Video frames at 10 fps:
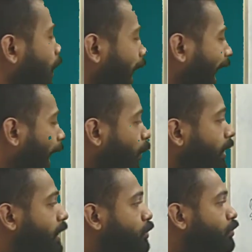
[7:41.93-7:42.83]
how are
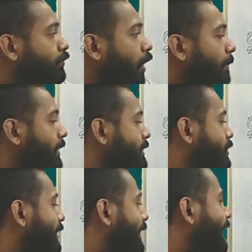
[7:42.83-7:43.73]
the two
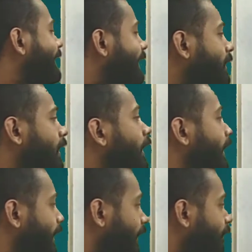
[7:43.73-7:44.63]
formulas related?
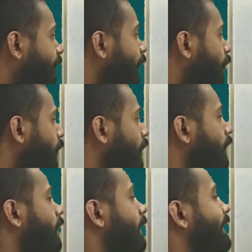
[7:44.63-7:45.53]
If you
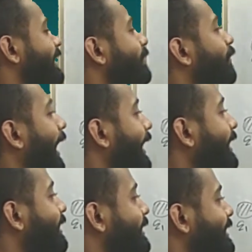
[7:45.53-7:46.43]

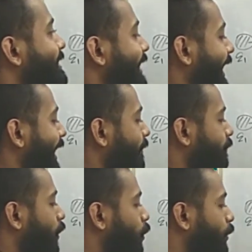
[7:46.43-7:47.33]
divide this f
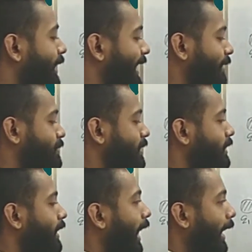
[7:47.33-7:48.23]
with
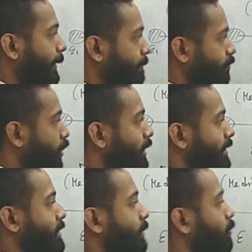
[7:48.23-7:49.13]
epsilon r. Okay,
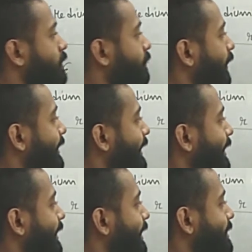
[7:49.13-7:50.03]
suppose if I take
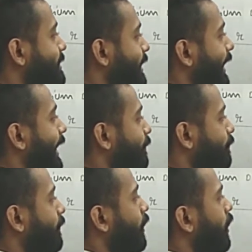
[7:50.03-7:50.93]
it as
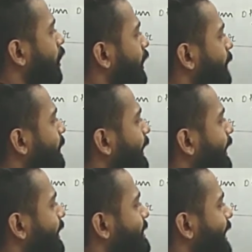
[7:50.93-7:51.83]
f, let me take
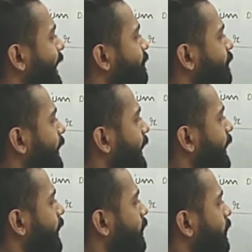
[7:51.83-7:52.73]
it as f
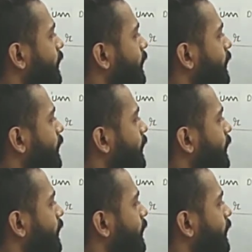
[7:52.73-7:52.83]
air